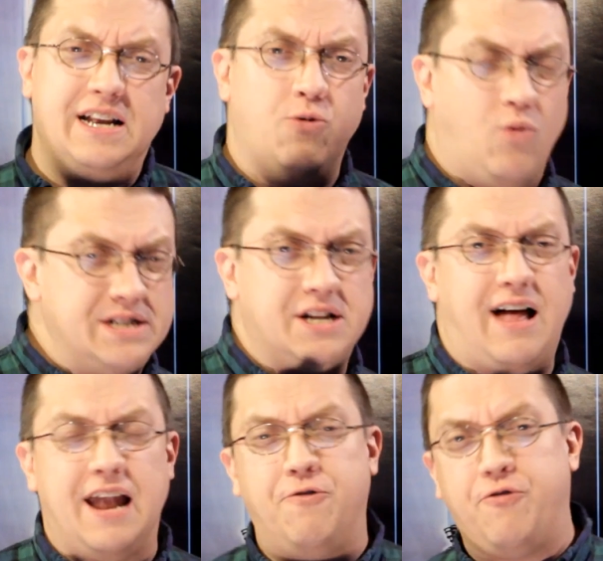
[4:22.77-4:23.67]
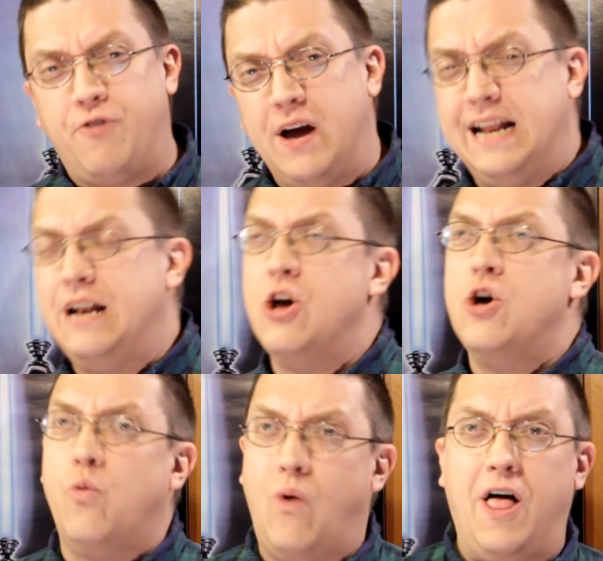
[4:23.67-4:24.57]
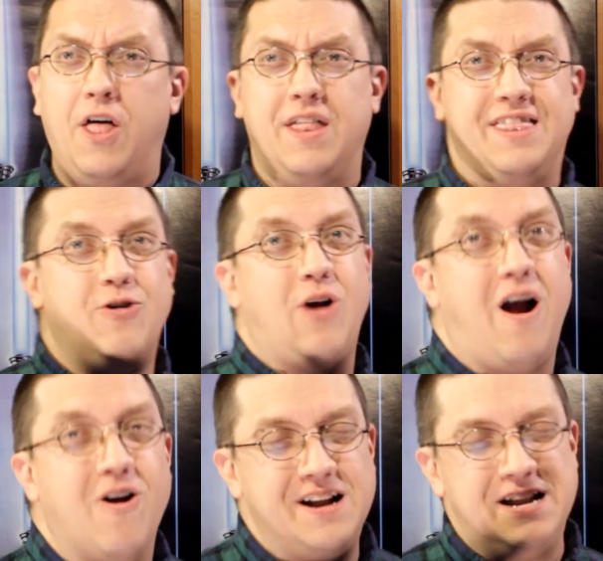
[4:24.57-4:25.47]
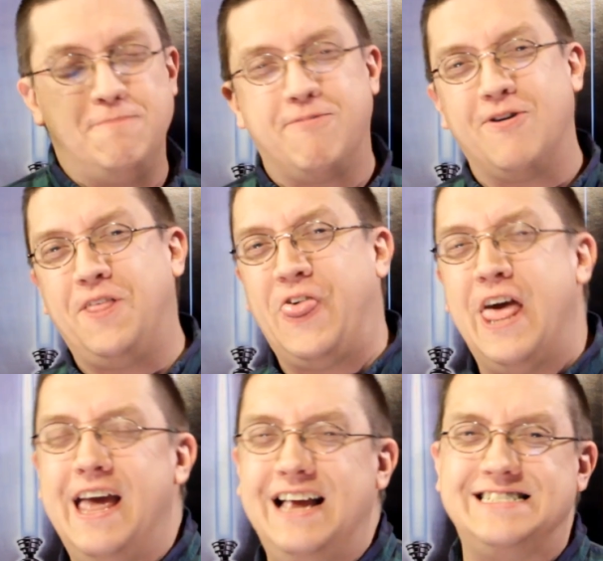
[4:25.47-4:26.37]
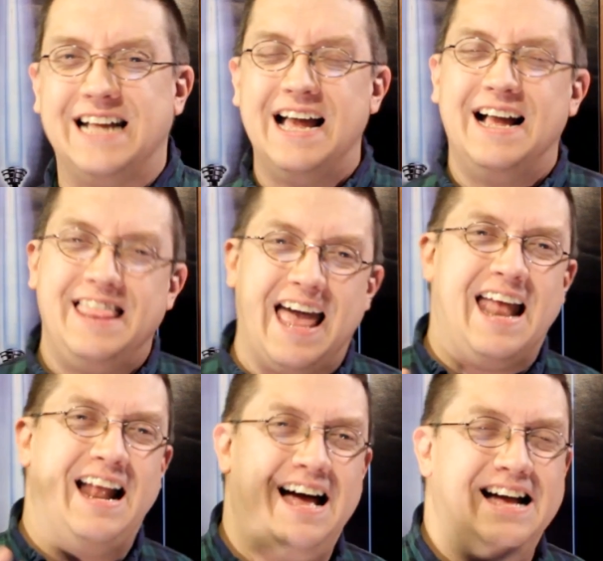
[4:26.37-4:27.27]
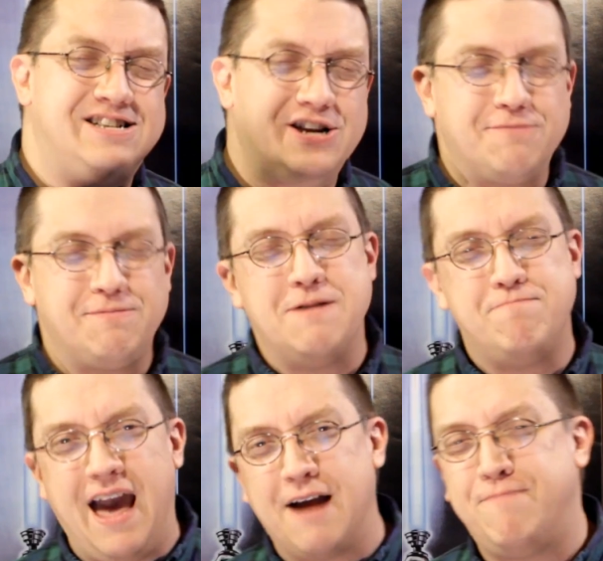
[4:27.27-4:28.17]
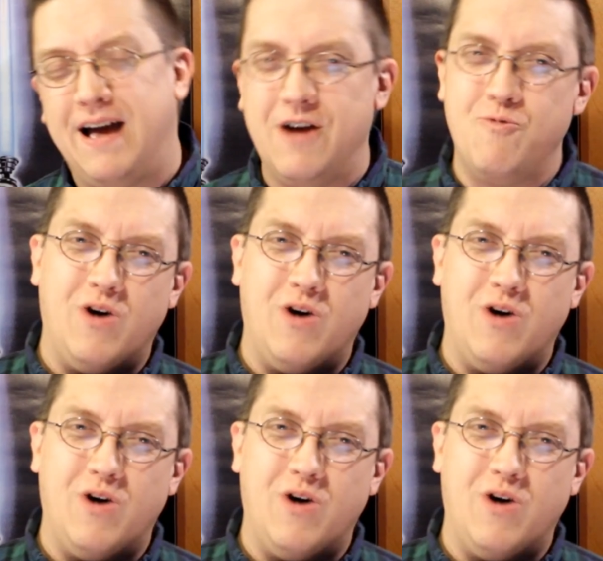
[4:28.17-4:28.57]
It was a lot of fun, and while there are a number of things that took me aback by it,